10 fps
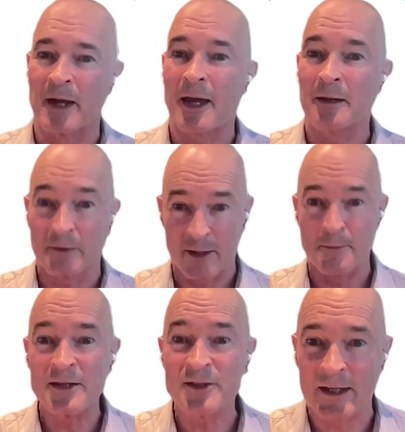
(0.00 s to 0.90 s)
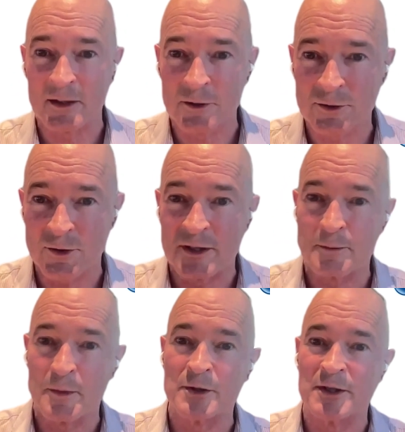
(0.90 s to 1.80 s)
and the medtech industry is
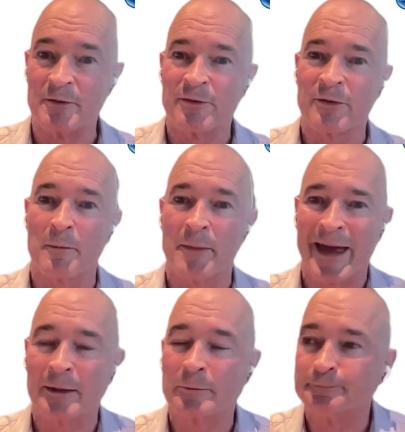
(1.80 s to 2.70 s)
emerging from that.